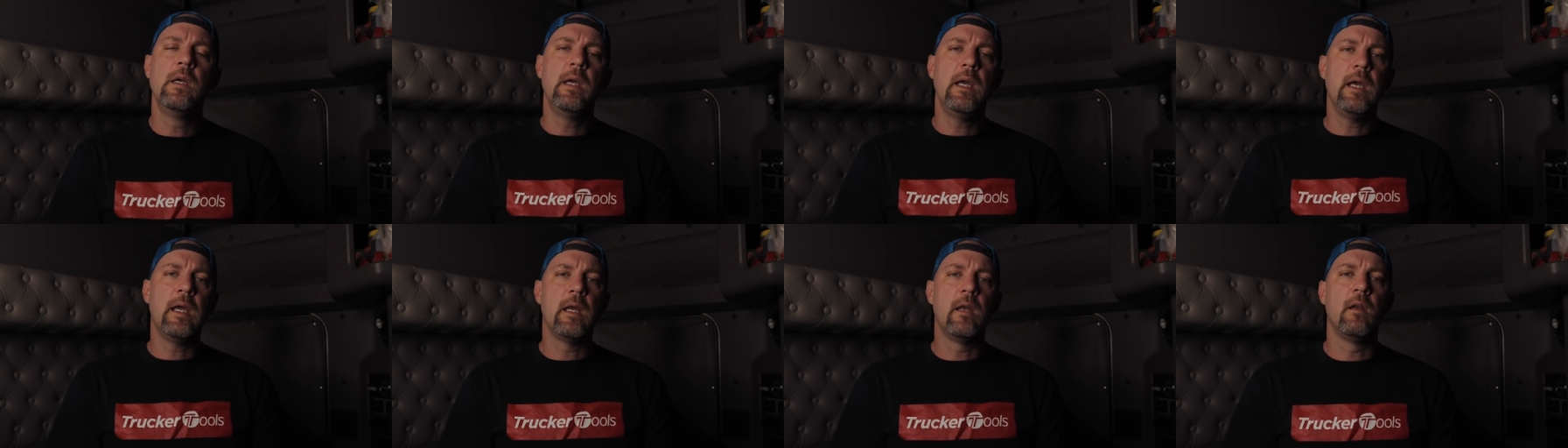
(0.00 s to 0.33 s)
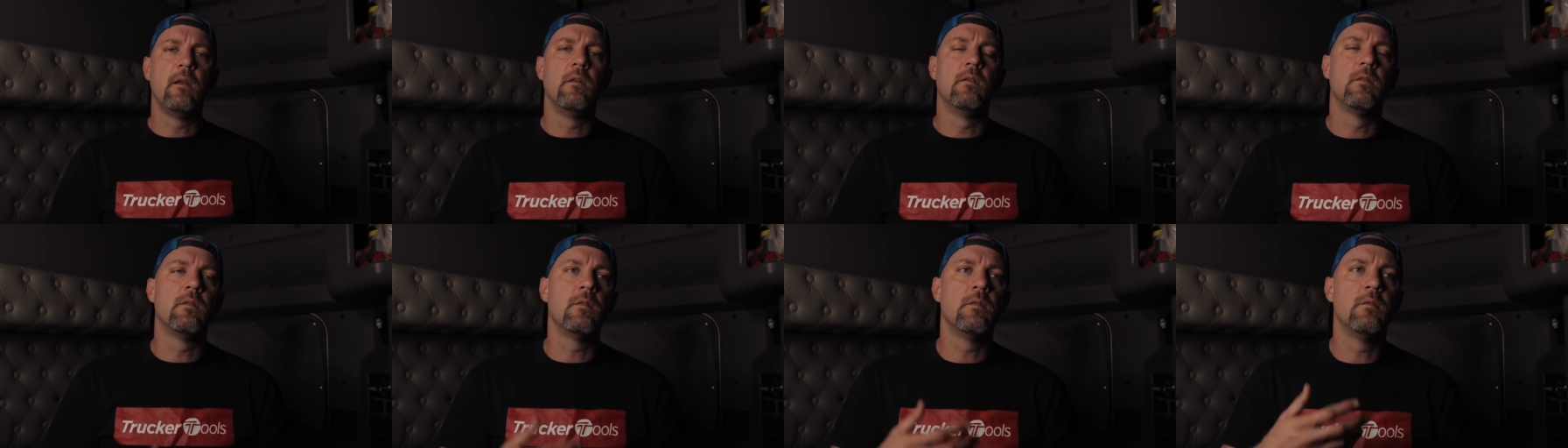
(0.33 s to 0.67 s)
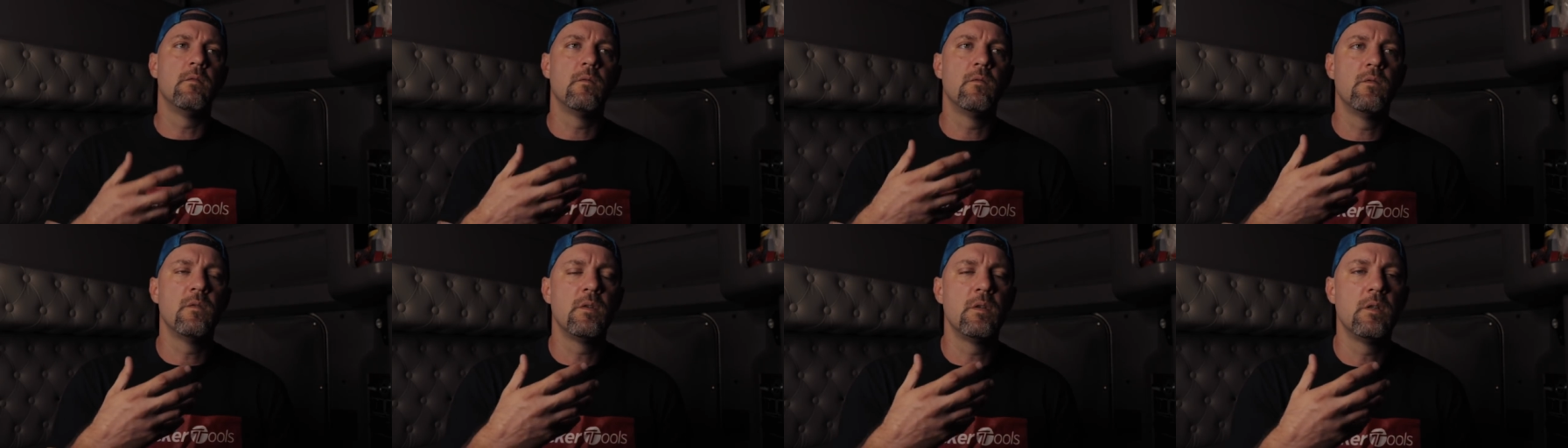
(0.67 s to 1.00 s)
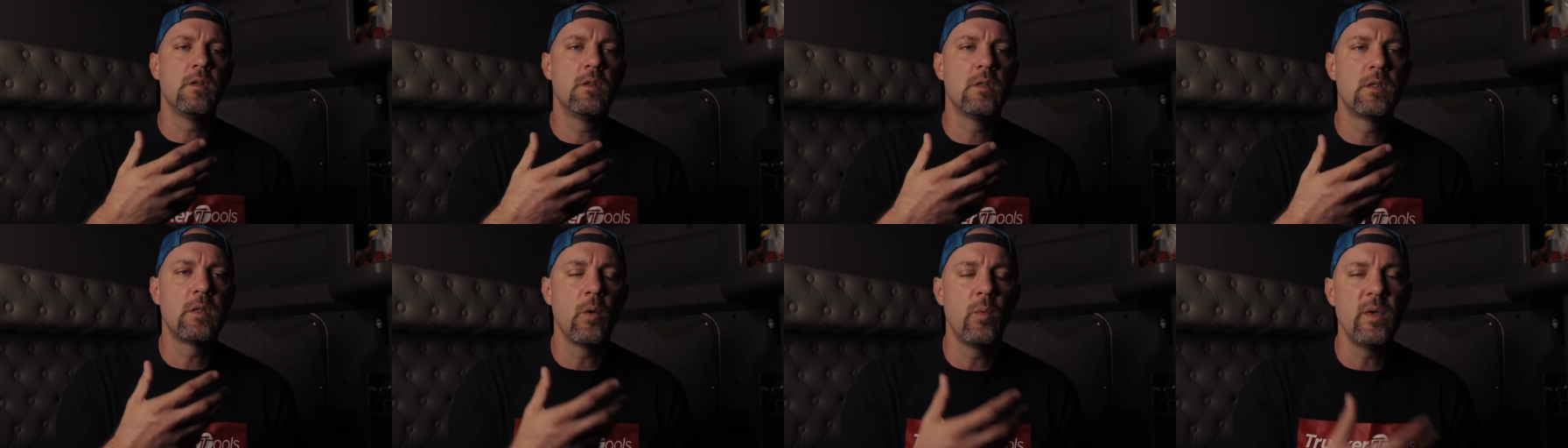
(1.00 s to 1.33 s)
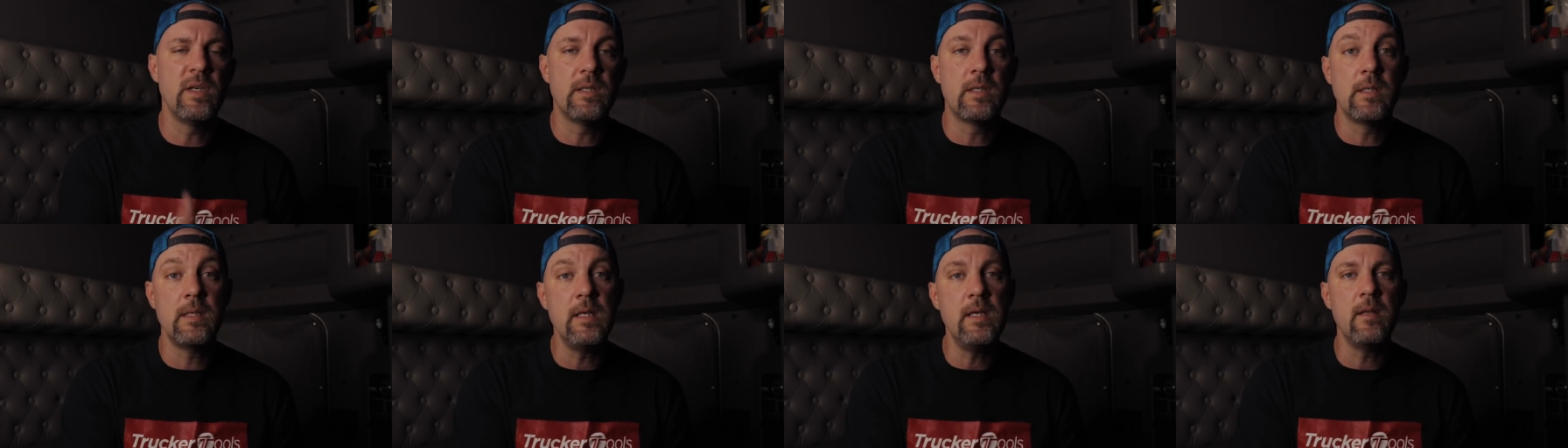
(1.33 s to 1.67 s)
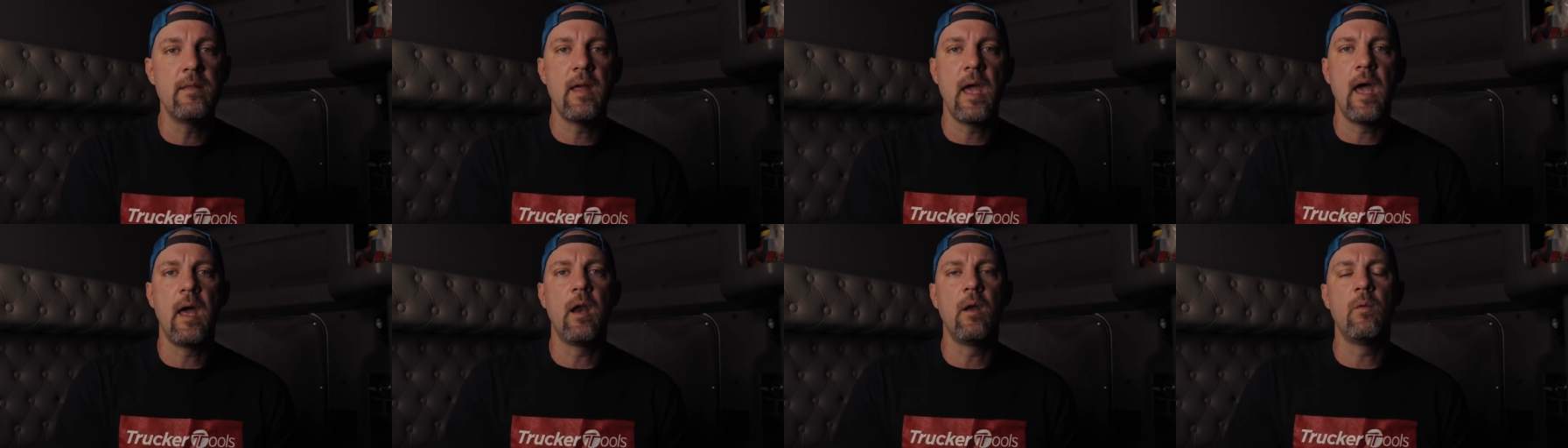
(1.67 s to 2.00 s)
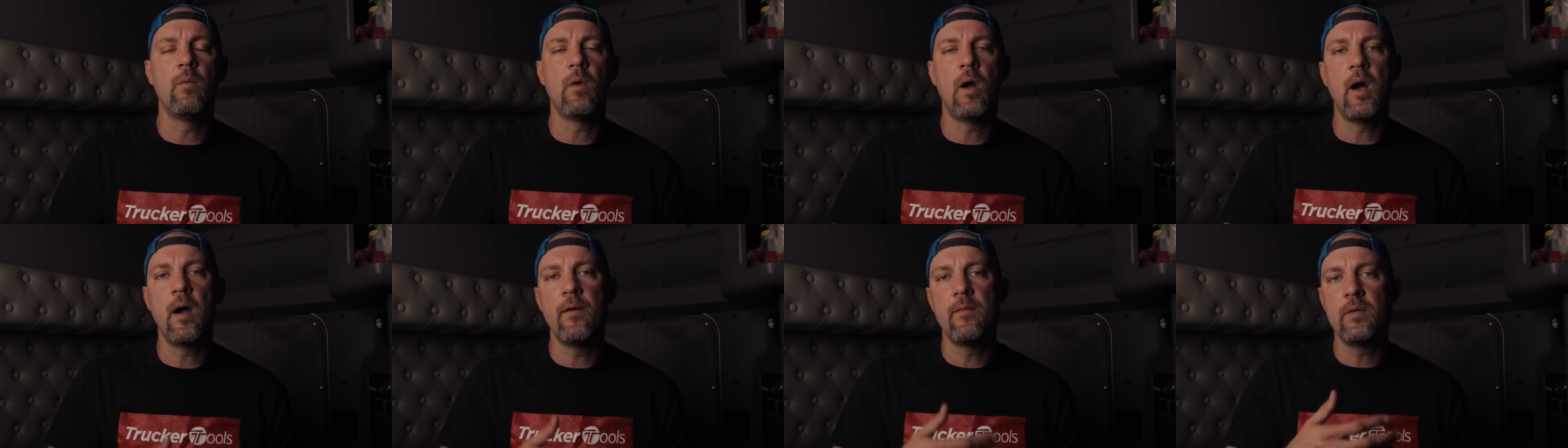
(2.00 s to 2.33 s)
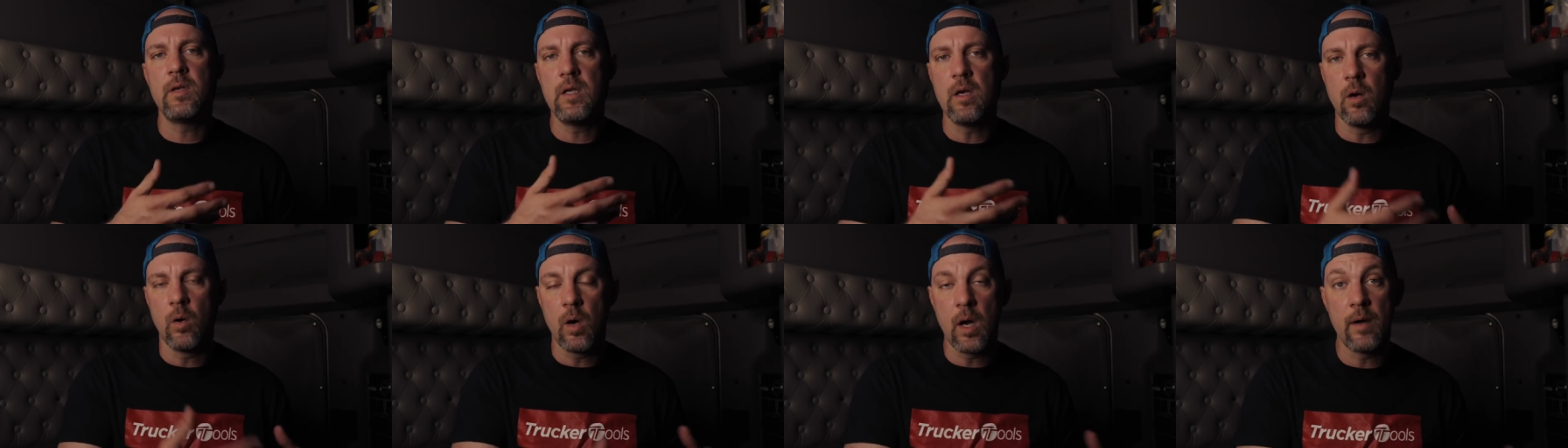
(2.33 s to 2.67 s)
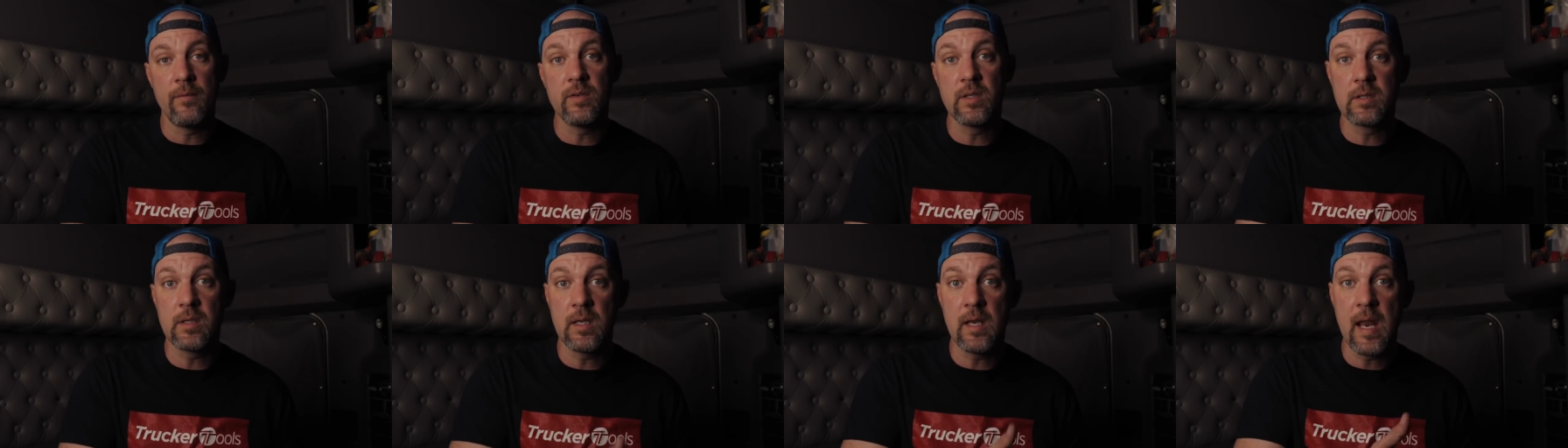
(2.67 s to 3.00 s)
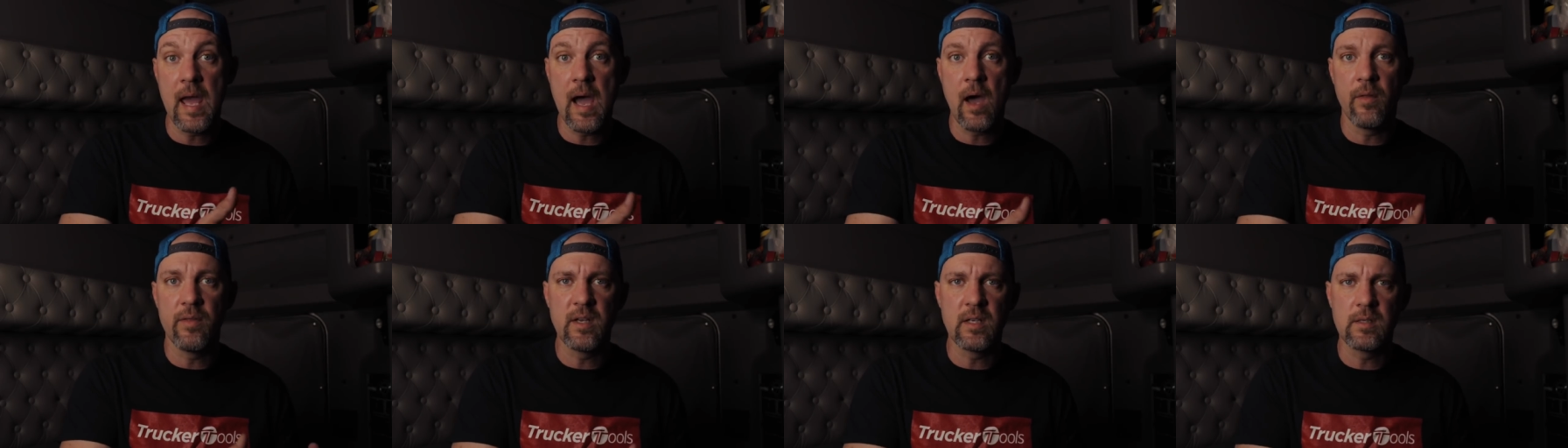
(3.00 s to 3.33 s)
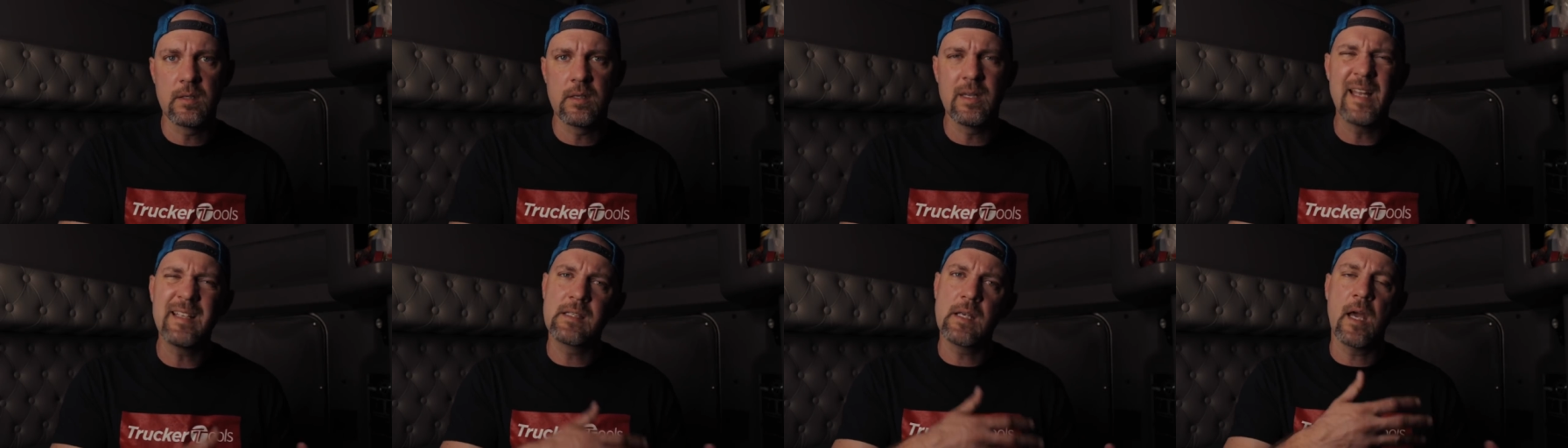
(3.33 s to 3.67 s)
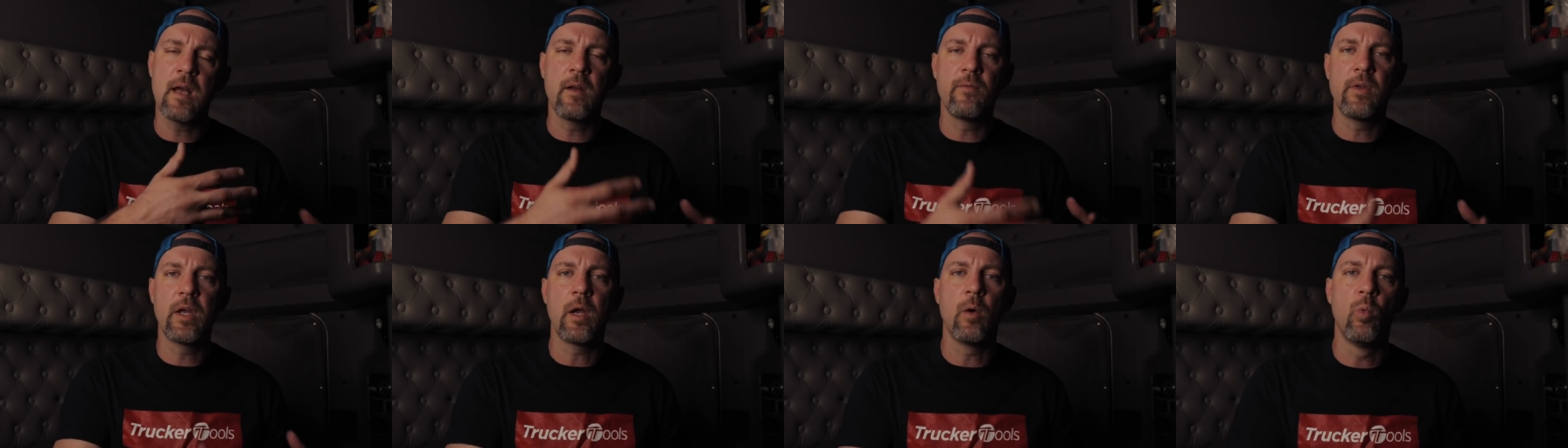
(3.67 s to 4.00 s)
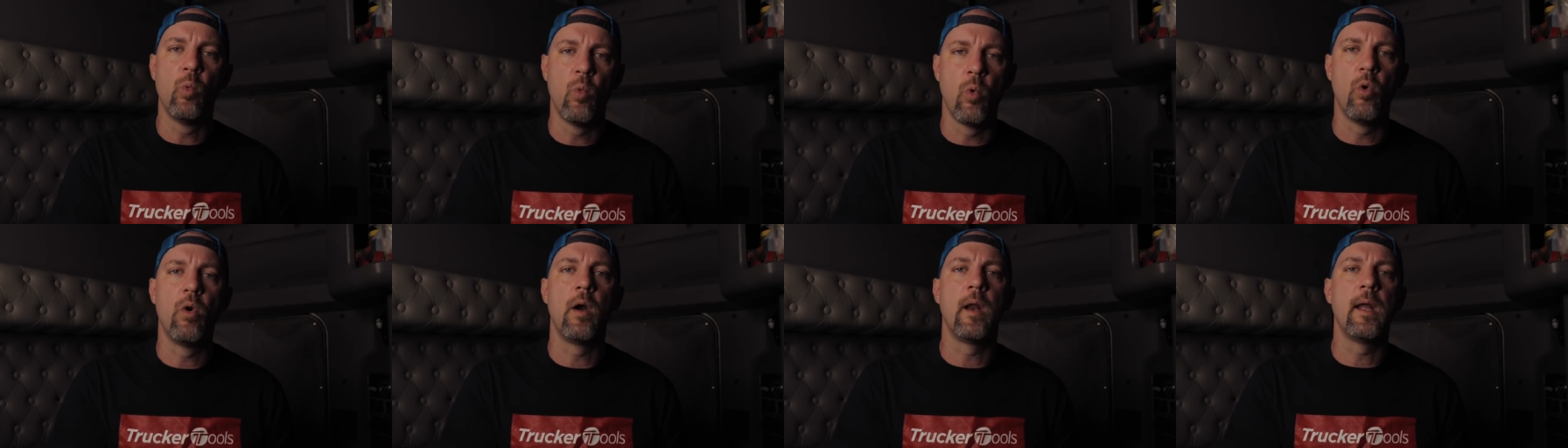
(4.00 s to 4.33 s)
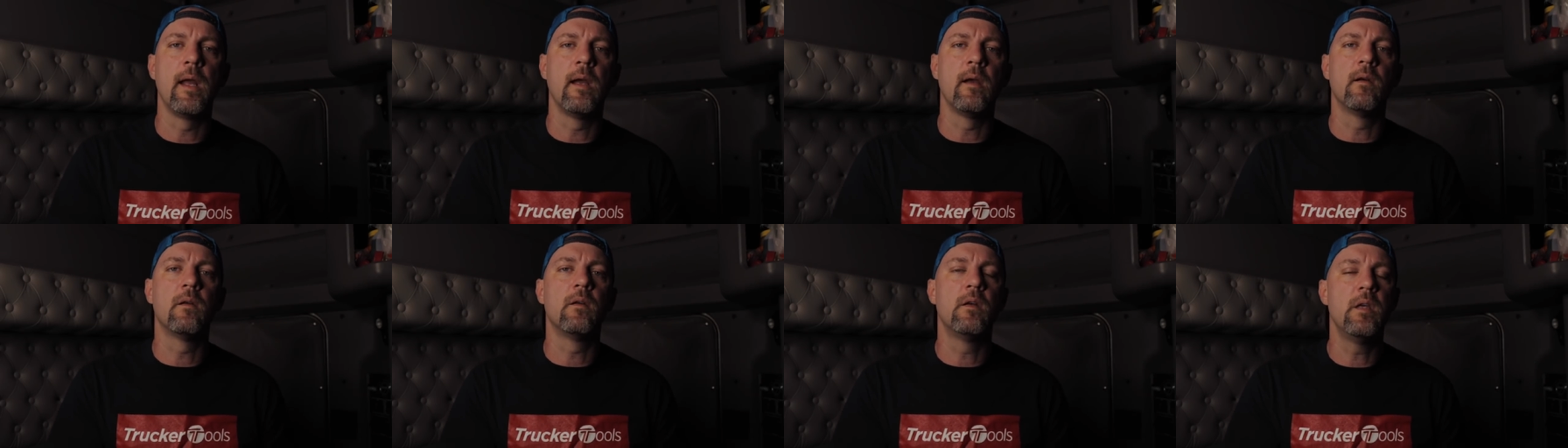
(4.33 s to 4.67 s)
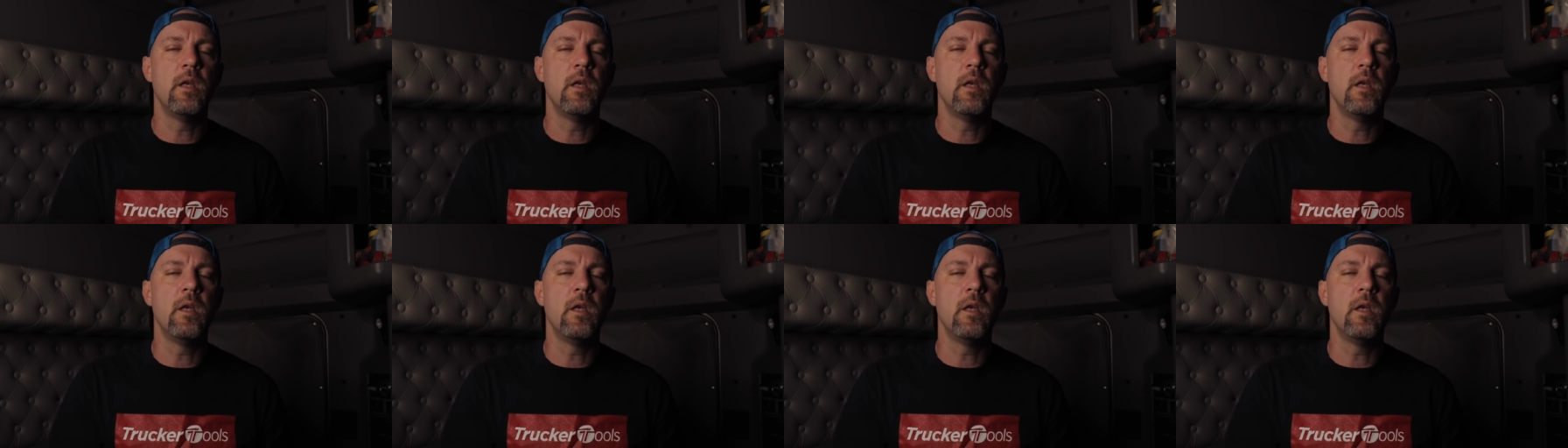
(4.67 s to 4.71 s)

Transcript: and so we see that, and you know, obviously now that's that's kind of like a warning.